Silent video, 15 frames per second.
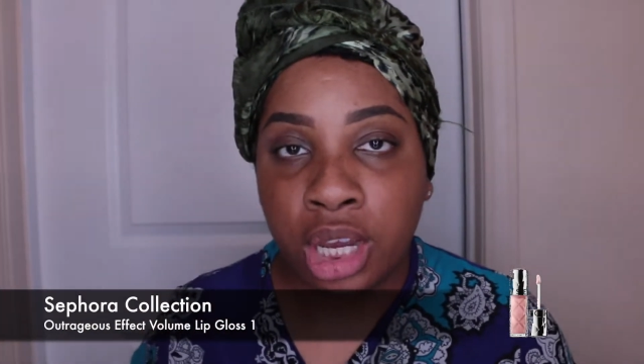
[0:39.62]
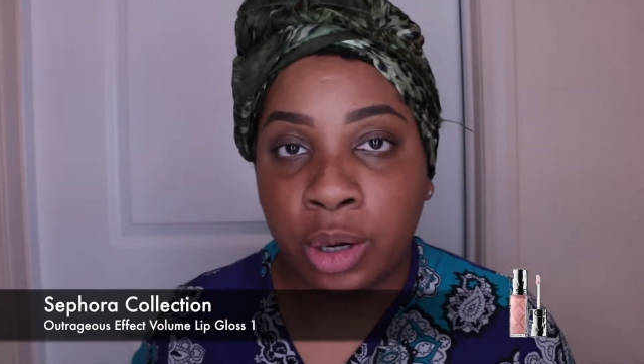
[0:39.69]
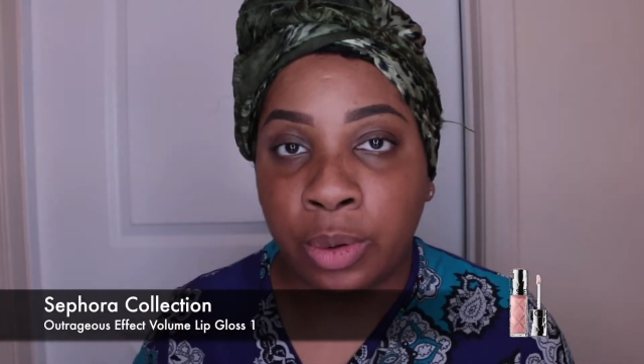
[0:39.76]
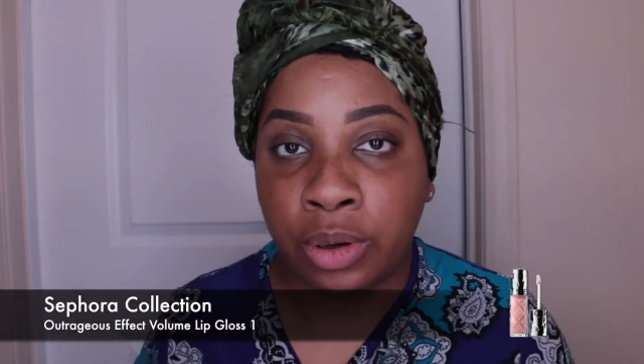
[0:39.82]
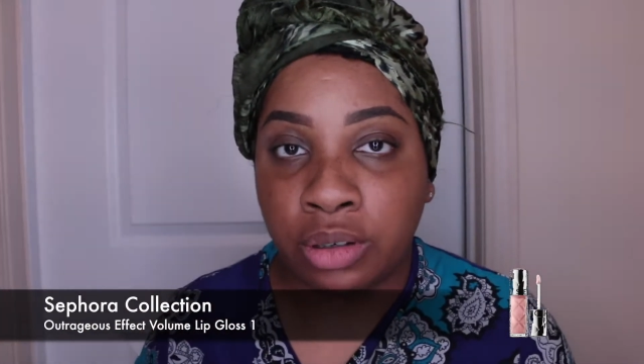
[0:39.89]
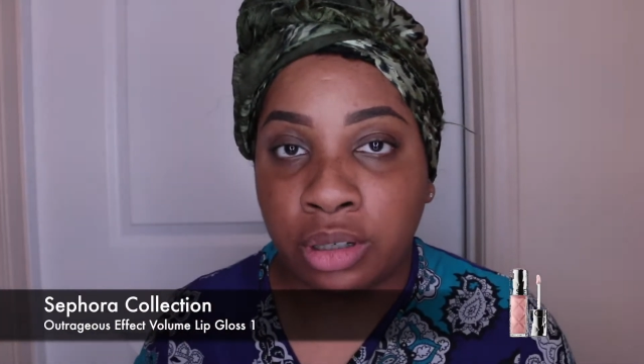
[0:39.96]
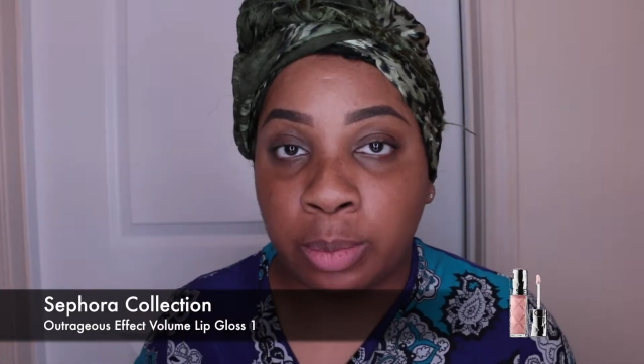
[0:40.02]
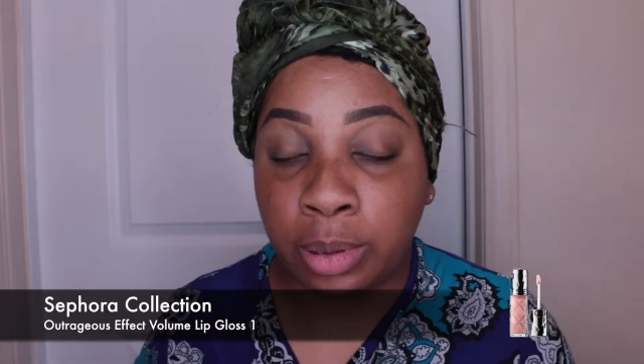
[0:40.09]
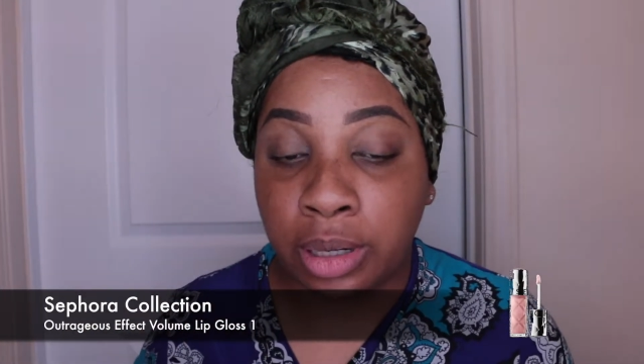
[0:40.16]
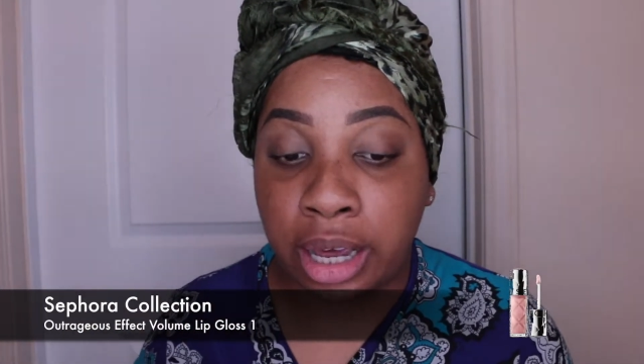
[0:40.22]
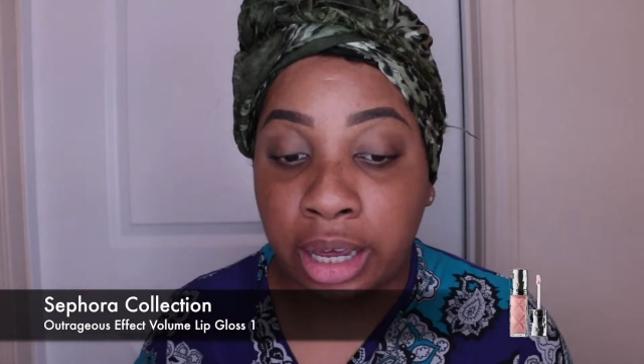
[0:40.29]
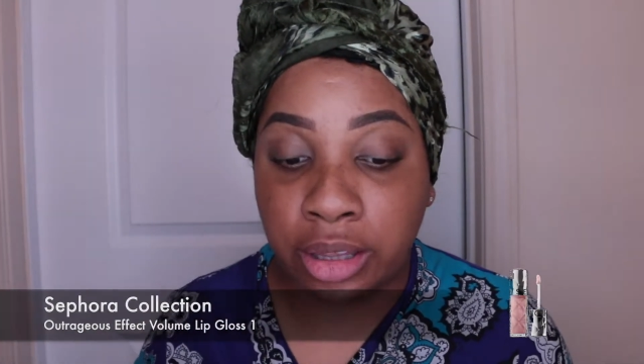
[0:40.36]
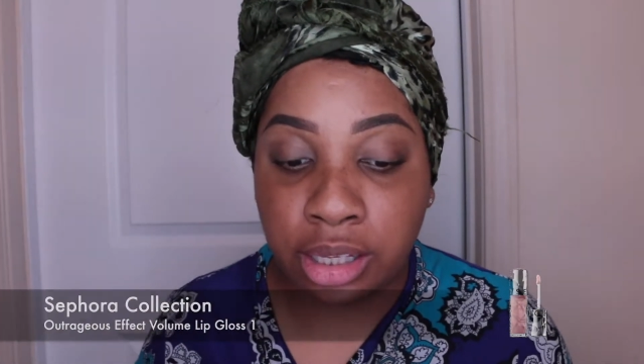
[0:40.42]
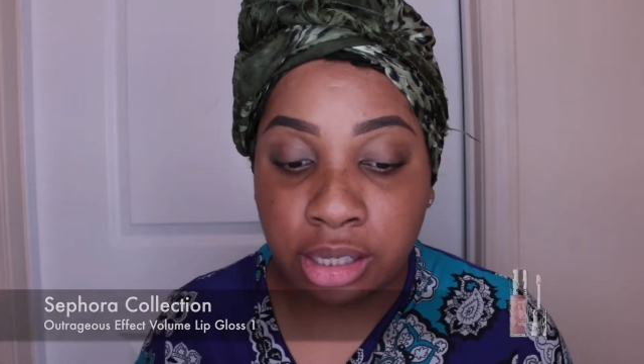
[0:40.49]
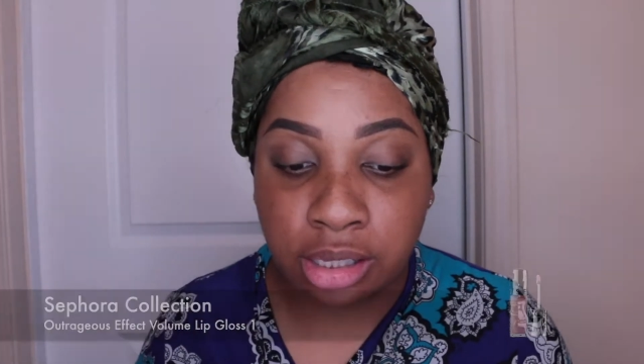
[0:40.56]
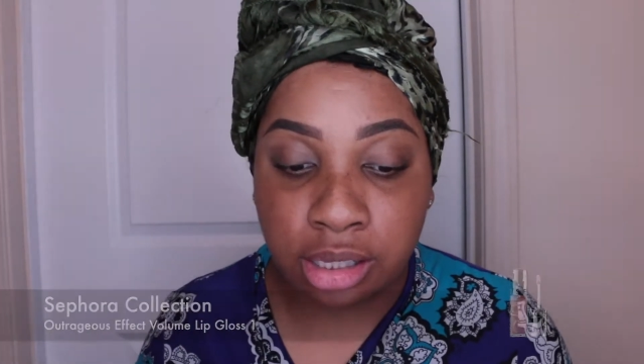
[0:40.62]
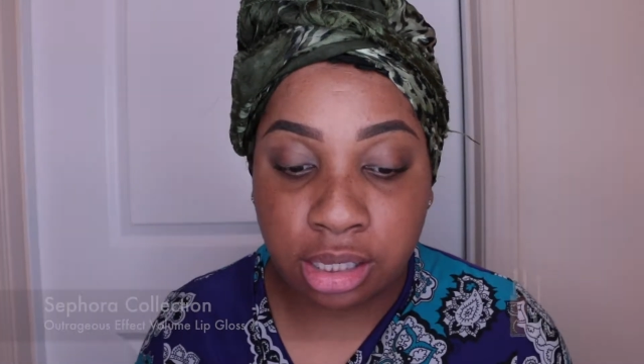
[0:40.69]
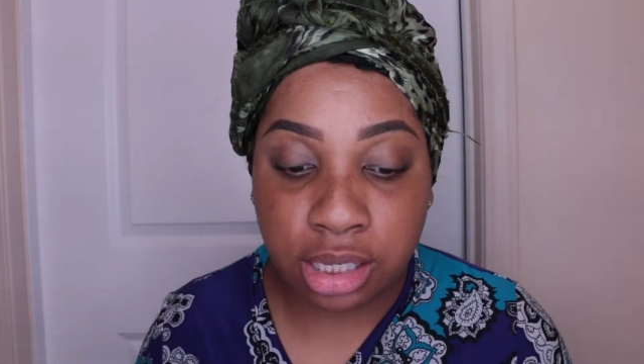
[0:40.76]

And we're going to apply this